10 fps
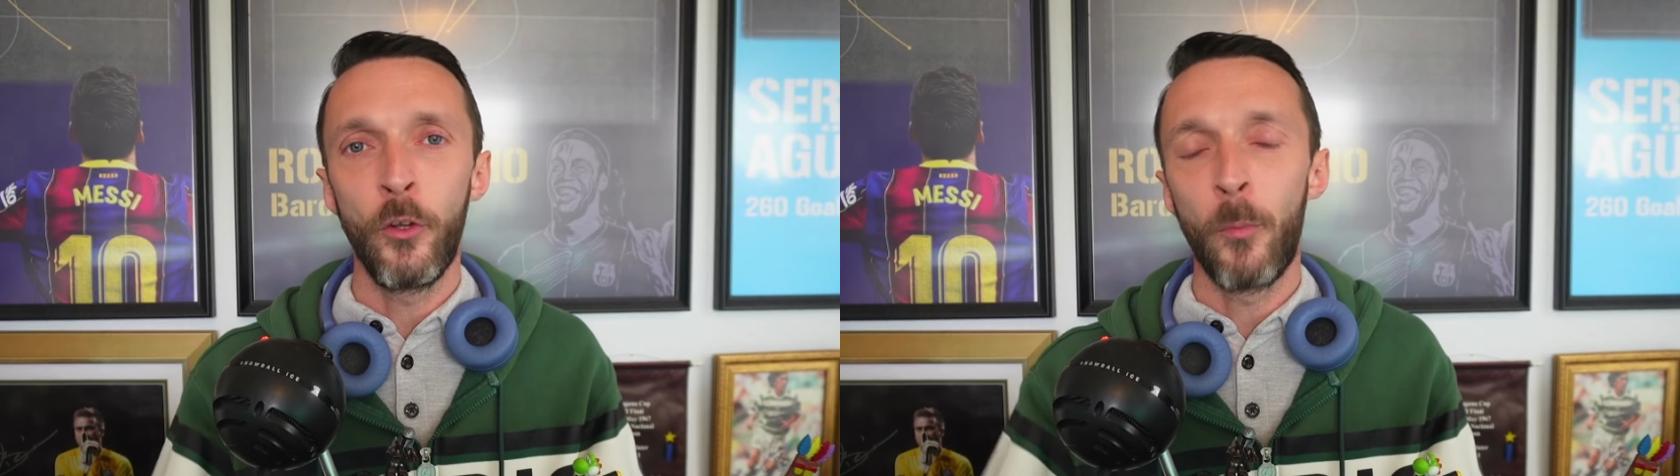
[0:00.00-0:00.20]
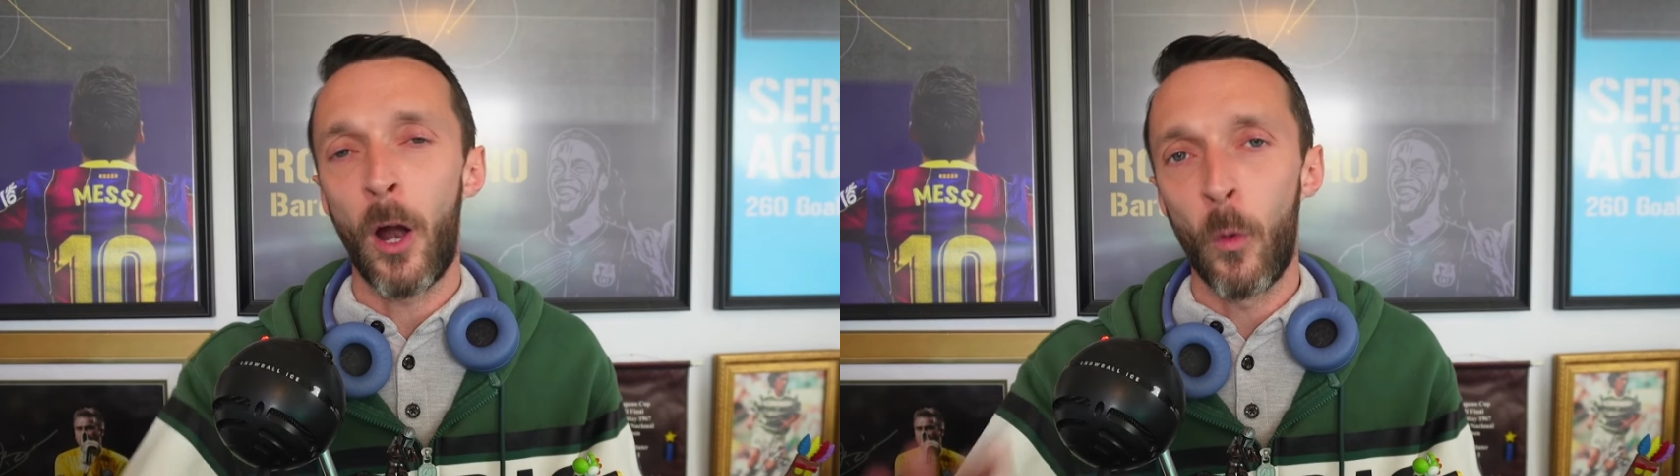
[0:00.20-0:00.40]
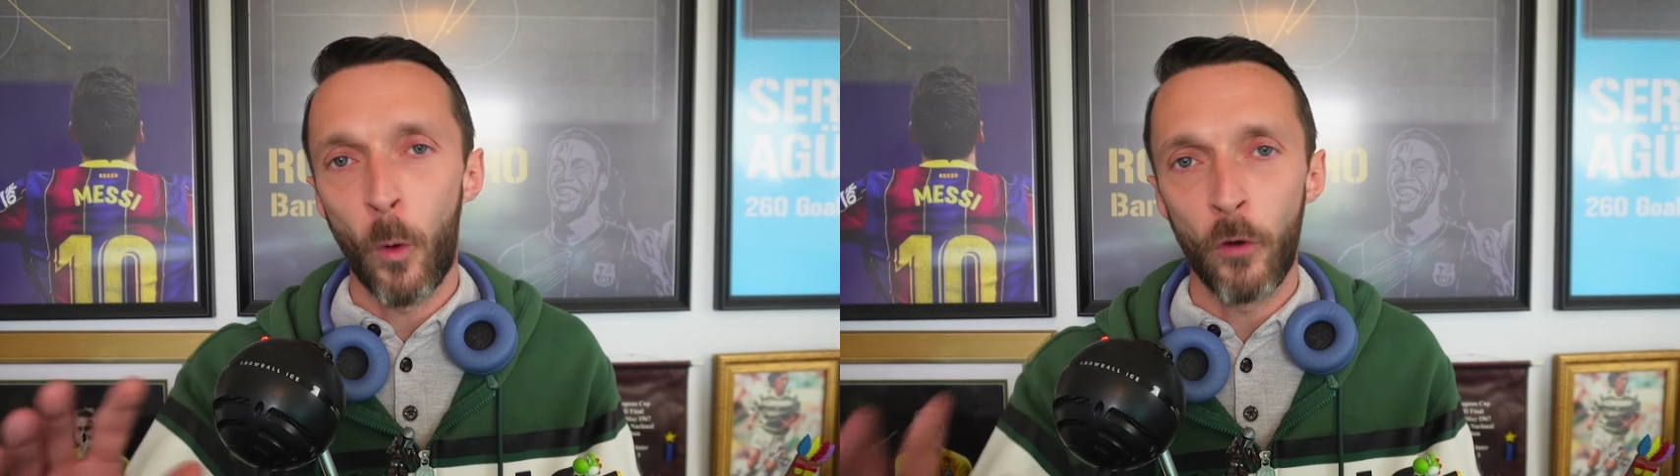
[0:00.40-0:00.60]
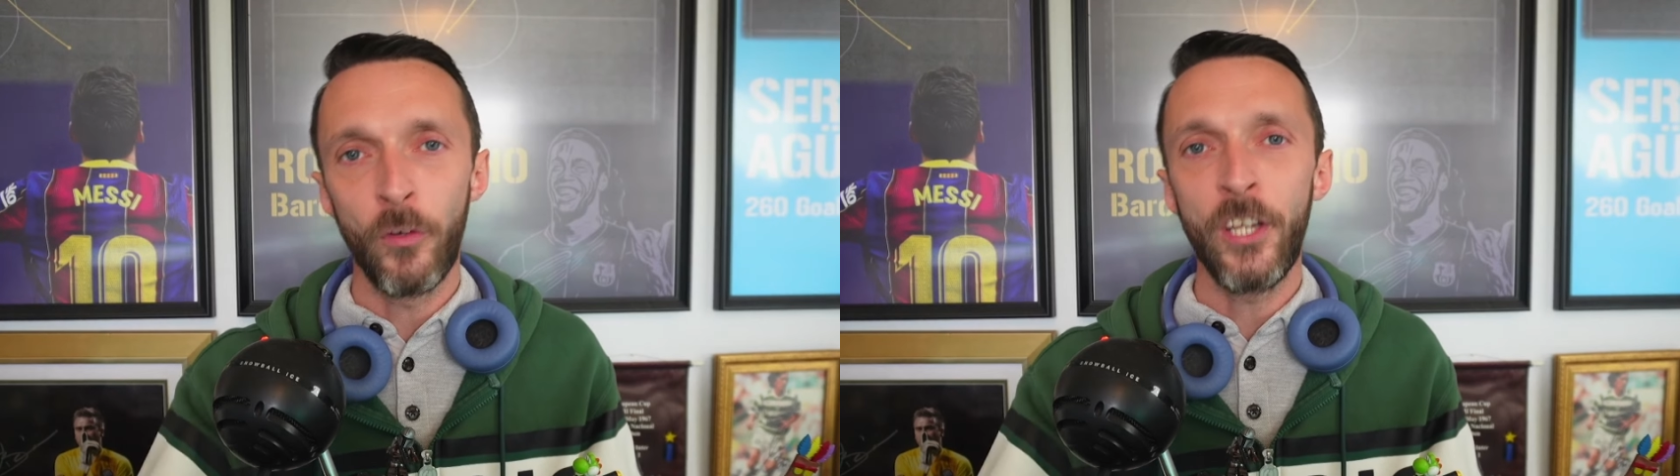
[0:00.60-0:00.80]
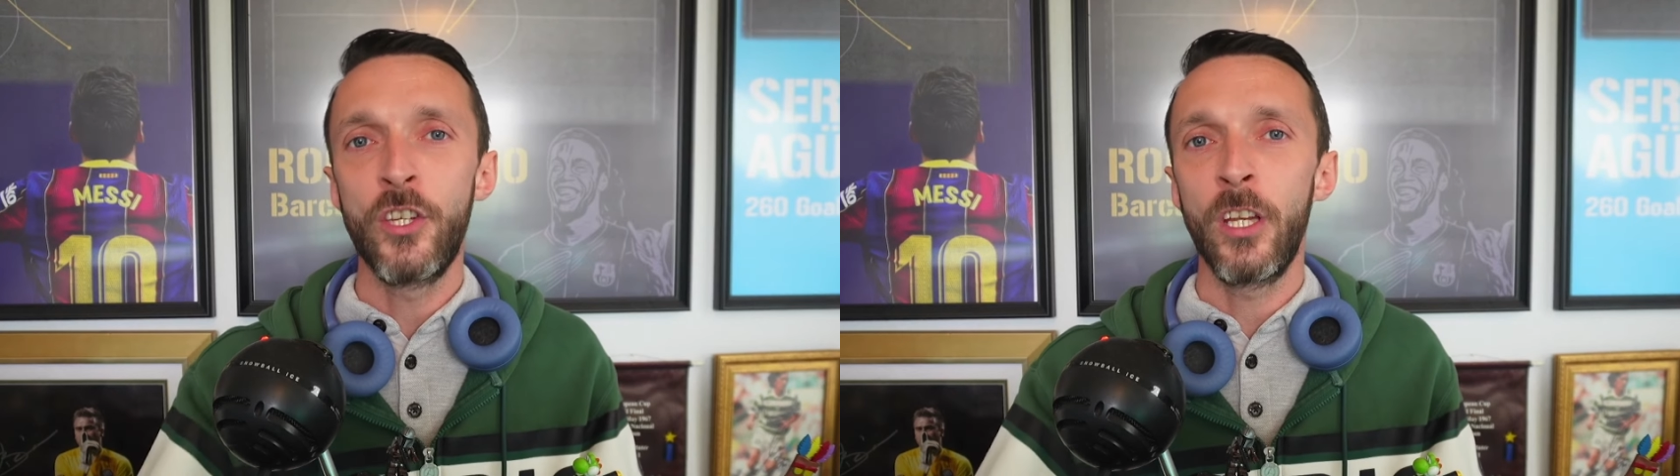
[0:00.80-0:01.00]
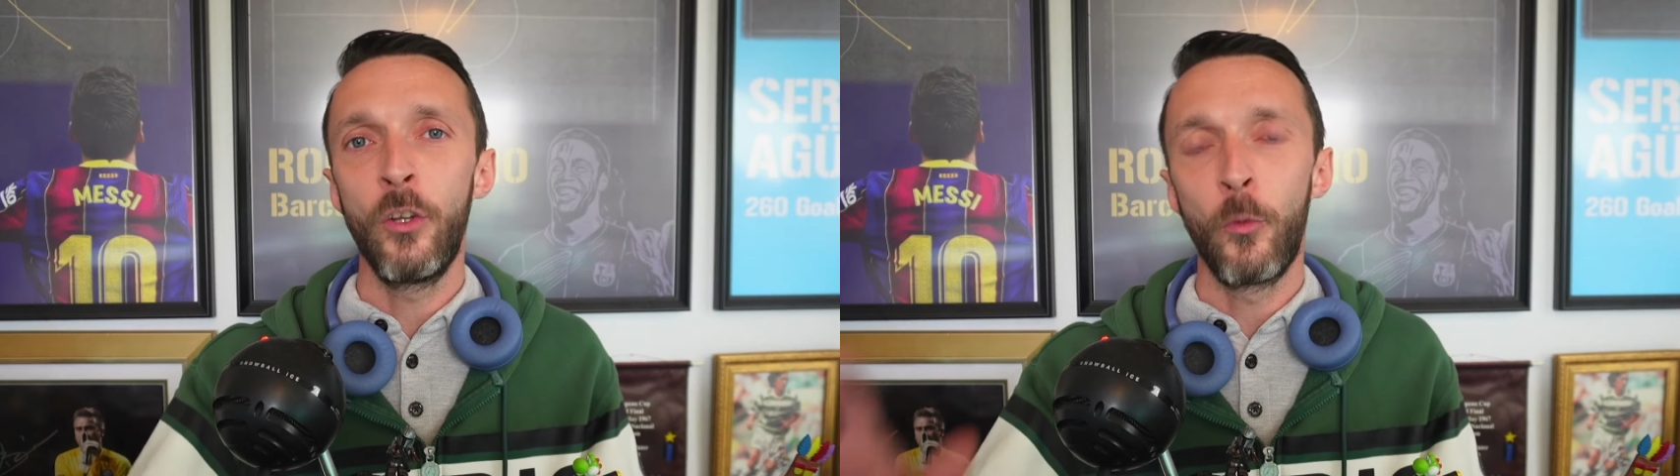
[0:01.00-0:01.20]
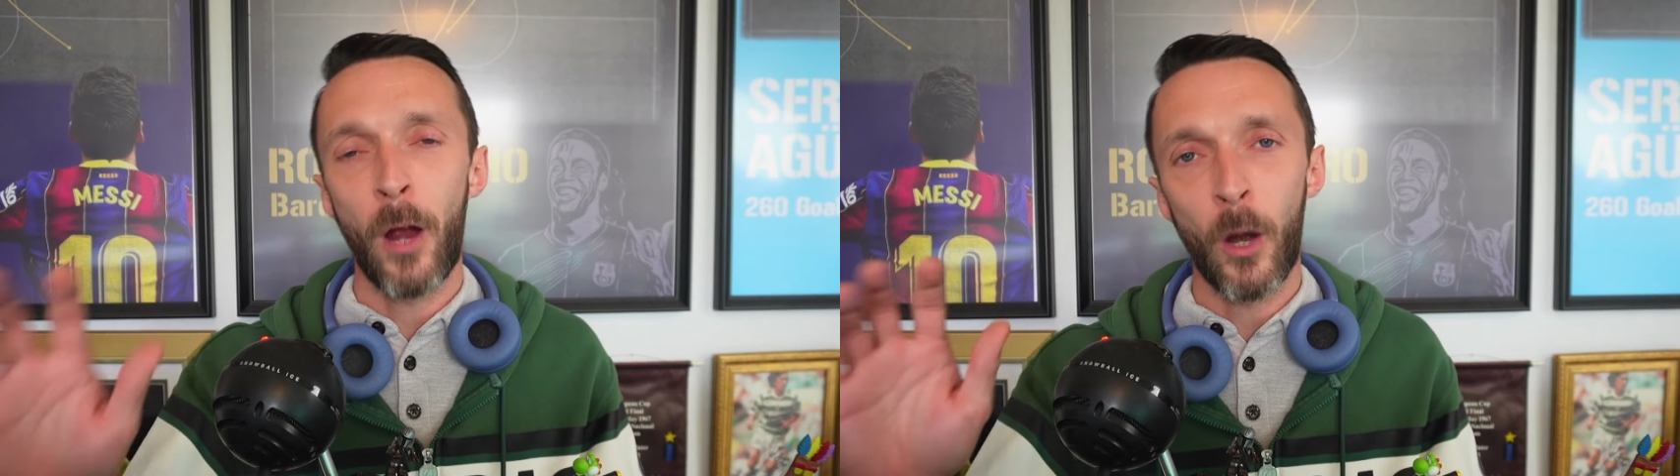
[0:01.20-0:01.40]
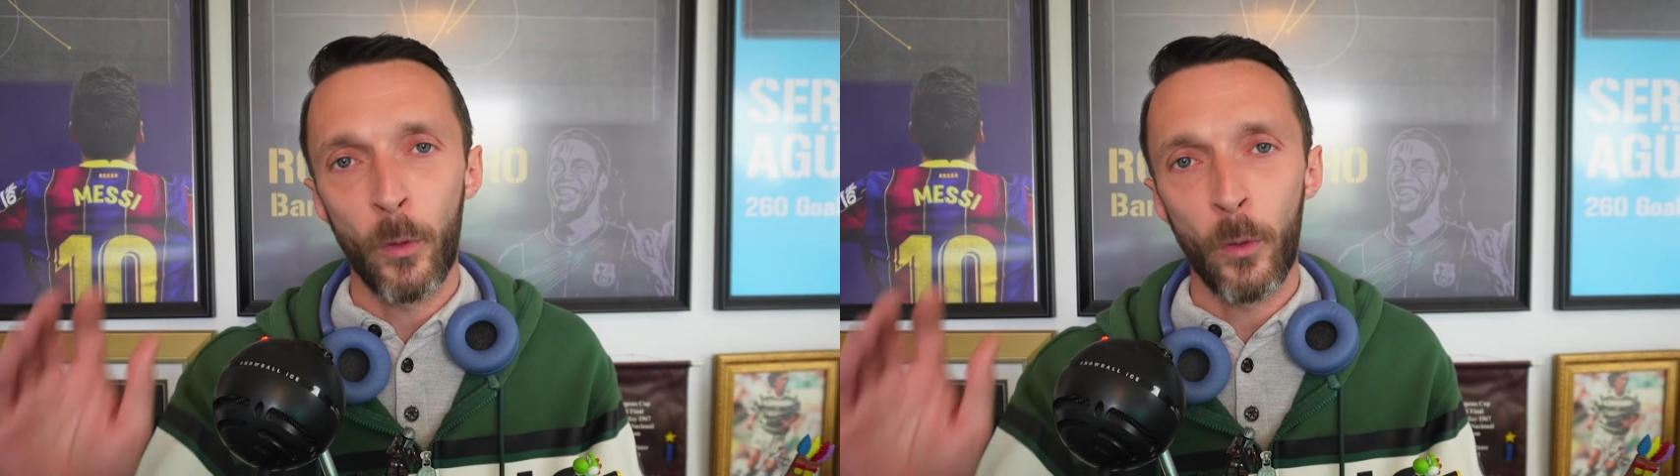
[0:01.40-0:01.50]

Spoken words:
no matter what region, no matter